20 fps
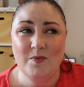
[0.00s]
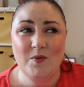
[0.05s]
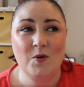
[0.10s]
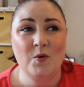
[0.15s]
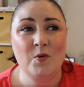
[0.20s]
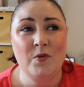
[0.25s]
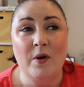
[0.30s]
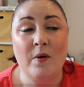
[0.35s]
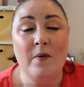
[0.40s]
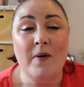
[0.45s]

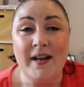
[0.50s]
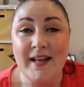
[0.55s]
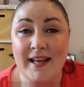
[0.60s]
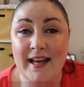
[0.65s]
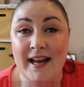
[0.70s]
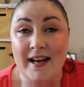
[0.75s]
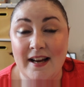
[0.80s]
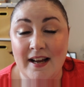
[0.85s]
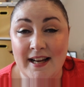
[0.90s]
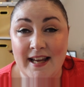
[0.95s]
although I
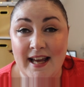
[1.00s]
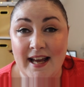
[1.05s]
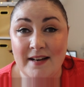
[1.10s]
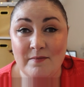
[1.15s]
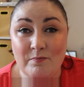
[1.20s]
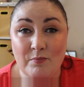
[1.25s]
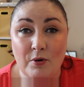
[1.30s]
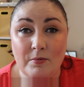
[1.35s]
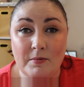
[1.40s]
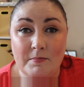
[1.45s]
again
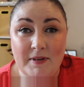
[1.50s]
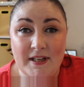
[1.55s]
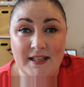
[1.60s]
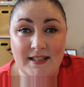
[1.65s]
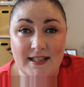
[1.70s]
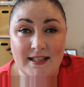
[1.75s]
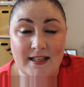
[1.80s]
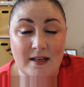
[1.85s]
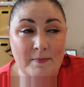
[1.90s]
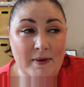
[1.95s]
probably
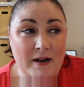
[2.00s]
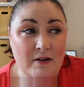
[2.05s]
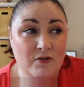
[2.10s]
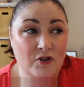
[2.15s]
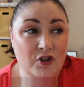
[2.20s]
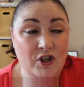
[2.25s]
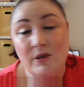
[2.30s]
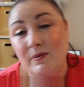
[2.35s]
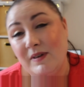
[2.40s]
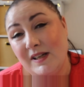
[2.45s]
did about
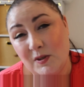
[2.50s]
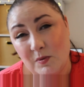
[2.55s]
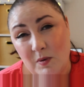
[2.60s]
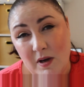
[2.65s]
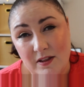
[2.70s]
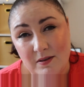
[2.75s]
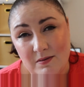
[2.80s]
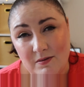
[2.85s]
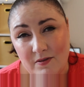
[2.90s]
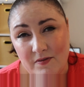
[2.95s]
2 weeks
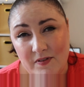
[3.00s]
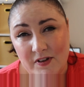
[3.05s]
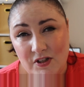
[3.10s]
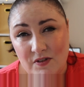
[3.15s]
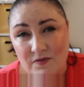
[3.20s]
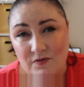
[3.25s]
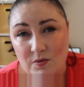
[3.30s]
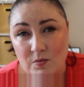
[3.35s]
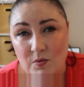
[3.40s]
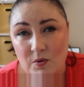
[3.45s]
worth of
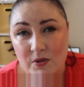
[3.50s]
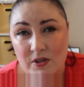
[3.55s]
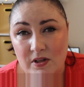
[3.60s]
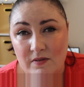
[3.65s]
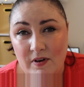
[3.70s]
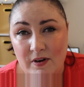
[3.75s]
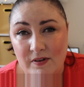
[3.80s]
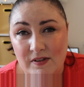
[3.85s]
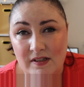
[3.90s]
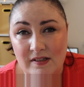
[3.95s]
revision for Wars of the
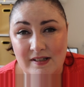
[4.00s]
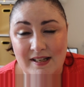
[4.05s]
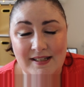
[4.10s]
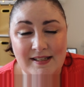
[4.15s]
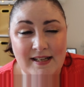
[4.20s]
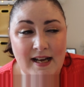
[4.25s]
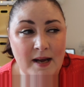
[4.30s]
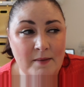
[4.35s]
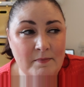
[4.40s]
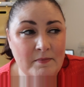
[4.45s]
Roses
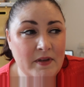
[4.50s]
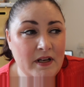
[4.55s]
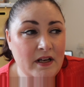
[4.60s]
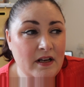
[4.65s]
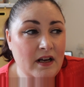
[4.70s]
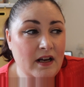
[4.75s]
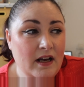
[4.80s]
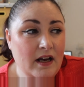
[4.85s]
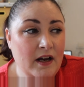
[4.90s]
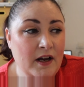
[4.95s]
exam,
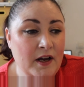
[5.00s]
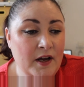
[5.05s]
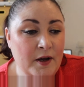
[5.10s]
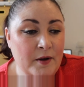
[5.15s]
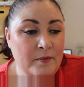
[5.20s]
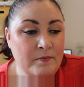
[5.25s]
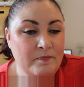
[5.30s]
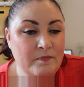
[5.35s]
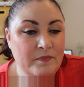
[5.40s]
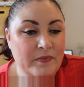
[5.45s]

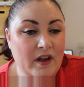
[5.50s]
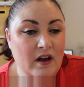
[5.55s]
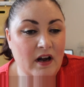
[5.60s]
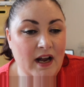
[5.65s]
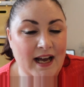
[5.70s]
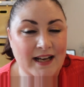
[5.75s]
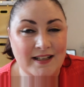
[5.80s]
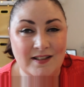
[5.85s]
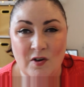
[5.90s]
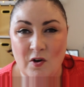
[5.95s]
I
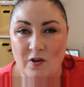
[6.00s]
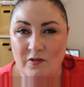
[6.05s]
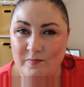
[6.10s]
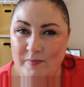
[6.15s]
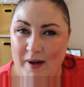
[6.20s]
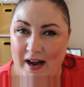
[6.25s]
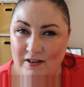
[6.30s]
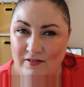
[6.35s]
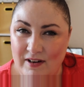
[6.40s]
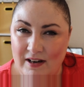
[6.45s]
had a lot of
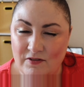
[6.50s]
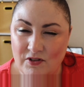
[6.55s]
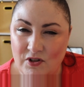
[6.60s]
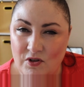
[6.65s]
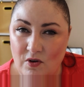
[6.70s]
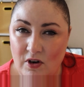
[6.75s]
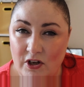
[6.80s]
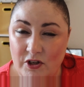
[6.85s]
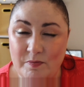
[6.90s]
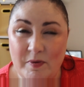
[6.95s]
background
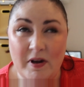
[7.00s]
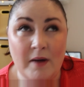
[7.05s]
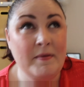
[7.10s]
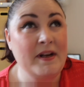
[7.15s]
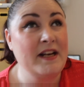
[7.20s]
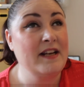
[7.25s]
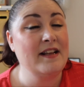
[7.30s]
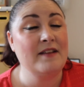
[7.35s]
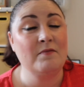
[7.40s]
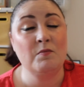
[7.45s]
knowledge. But I
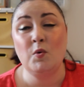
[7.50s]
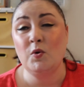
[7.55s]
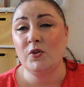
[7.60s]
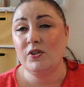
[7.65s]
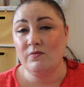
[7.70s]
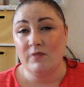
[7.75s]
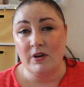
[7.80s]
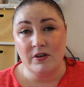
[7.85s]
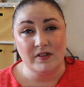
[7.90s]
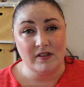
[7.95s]
mean, Wars
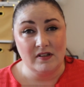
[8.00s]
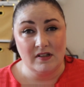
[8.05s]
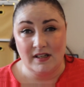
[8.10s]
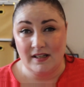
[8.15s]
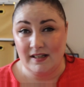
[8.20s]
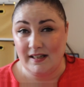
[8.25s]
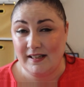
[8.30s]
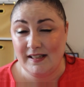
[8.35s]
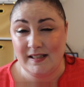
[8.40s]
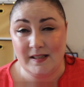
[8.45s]
of the Roses is
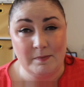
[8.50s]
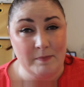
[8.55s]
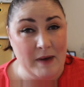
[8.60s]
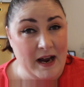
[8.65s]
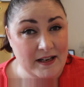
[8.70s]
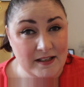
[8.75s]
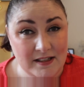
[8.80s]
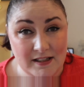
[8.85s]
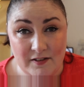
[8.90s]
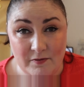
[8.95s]
an
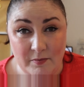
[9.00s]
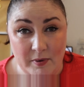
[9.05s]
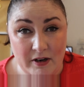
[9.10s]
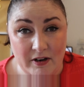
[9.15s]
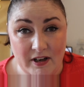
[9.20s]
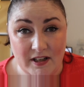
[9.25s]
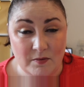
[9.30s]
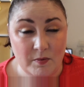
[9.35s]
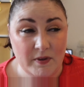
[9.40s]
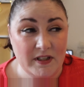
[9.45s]
expansive
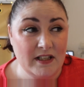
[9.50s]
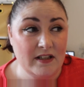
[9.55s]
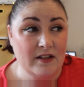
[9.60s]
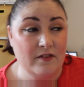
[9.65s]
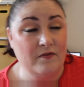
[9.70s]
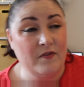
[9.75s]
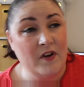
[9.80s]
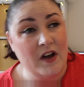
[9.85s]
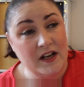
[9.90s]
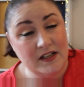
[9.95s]
period. We did the
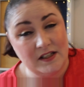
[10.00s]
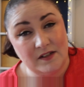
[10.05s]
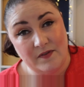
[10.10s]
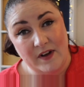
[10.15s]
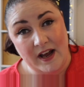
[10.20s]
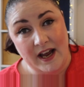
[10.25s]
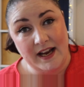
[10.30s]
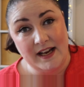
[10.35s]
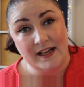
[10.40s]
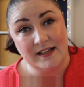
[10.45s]
first
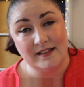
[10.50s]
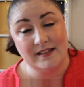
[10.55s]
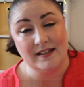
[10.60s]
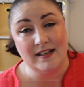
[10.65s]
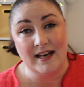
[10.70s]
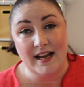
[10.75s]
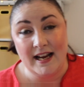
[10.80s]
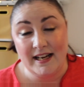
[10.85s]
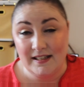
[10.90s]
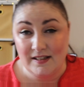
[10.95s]
phase, the
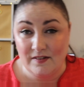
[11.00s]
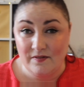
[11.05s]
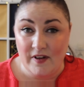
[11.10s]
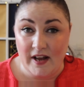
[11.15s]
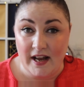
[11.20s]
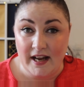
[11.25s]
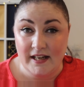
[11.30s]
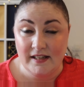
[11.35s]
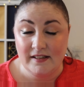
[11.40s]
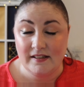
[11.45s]
later
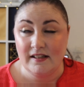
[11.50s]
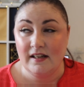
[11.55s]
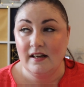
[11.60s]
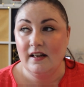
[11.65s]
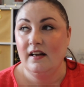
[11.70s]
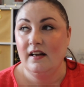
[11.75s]
phase.